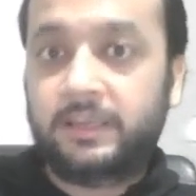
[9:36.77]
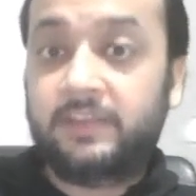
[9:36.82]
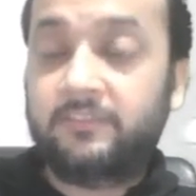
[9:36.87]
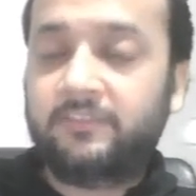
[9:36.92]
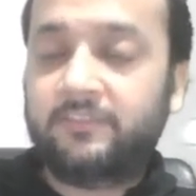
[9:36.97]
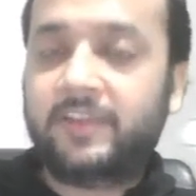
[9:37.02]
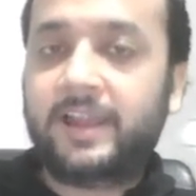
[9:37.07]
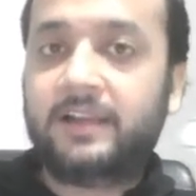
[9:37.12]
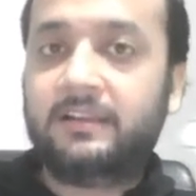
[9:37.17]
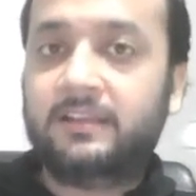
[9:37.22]
In
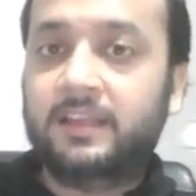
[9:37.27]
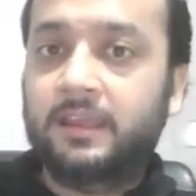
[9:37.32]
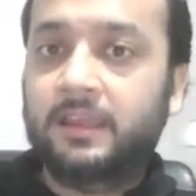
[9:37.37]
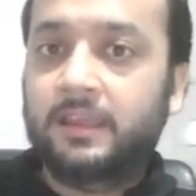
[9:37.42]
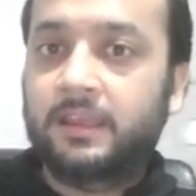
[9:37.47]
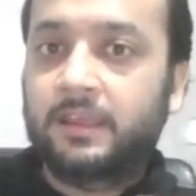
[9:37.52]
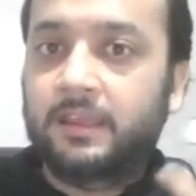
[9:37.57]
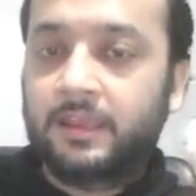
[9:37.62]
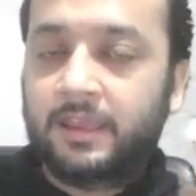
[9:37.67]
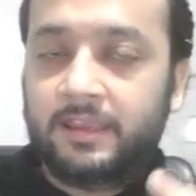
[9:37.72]
fact,
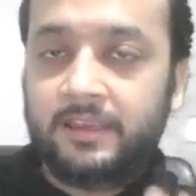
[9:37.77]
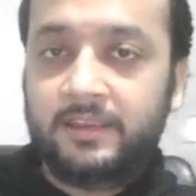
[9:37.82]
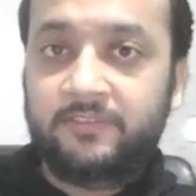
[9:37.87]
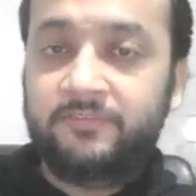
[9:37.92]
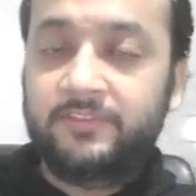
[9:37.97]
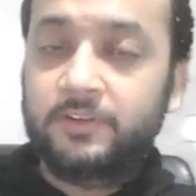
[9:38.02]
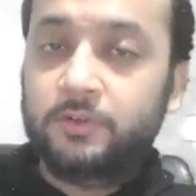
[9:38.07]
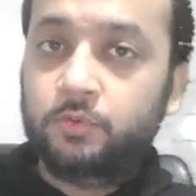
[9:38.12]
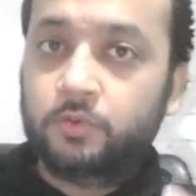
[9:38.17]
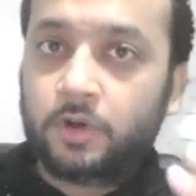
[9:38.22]
if
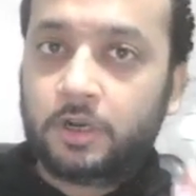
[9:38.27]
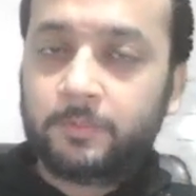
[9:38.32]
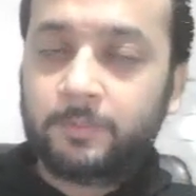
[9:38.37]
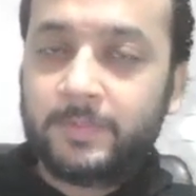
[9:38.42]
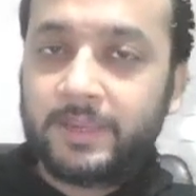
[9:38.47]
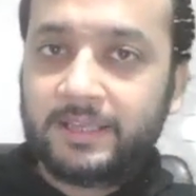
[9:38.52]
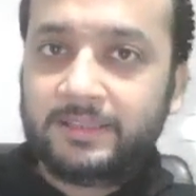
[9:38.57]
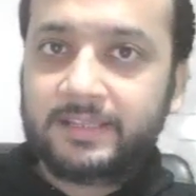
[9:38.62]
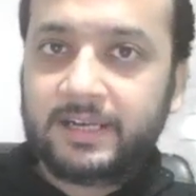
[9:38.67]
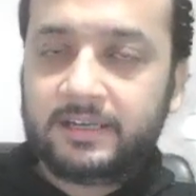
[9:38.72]
we do not
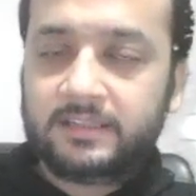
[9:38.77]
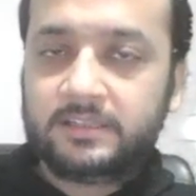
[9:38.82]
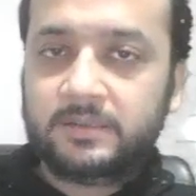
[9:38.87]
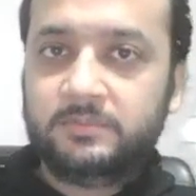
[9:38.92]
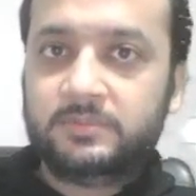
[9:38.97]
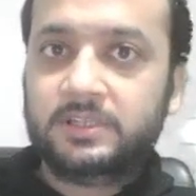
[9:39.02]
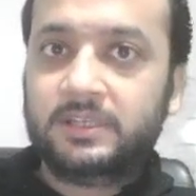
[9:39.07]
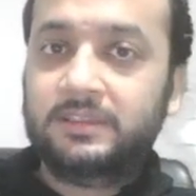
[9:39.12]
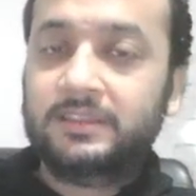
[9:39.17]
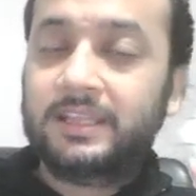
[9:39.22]
make that
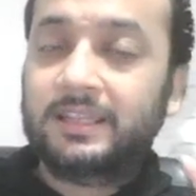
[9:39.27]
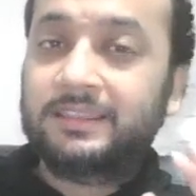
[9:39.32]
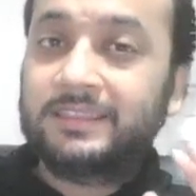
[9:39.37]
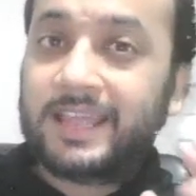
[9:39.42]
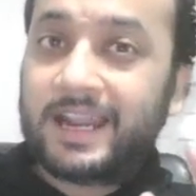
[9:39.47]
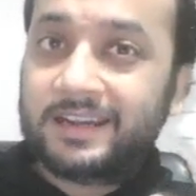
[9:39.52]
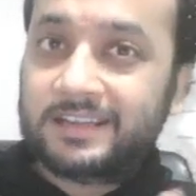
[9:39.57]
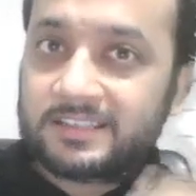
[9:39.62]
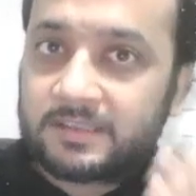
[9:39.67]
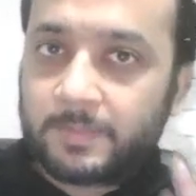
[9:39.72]
assumption, then
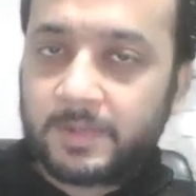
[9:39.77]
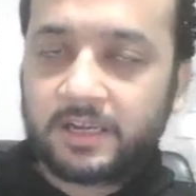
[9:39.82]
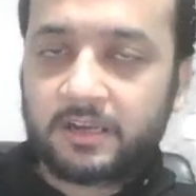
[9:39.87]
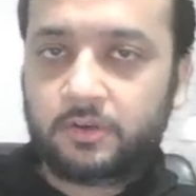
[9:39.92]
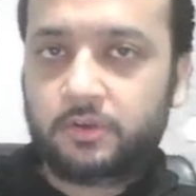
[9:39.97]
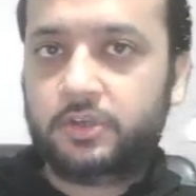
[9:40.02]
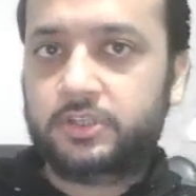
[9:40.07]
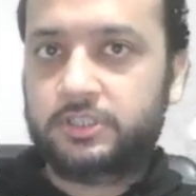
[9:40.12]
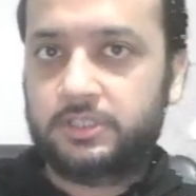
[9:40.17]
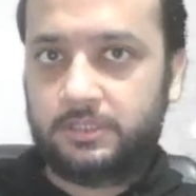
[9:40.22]
that is a better
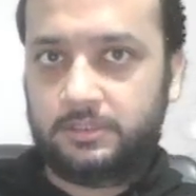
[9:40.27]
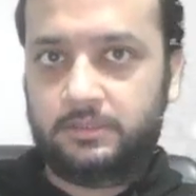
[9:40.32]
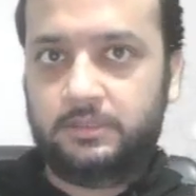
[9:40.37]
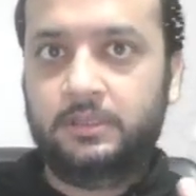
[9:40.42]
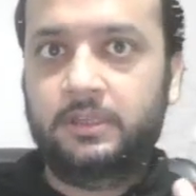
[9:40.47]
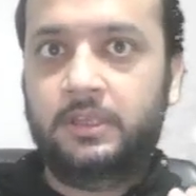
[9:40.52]
question.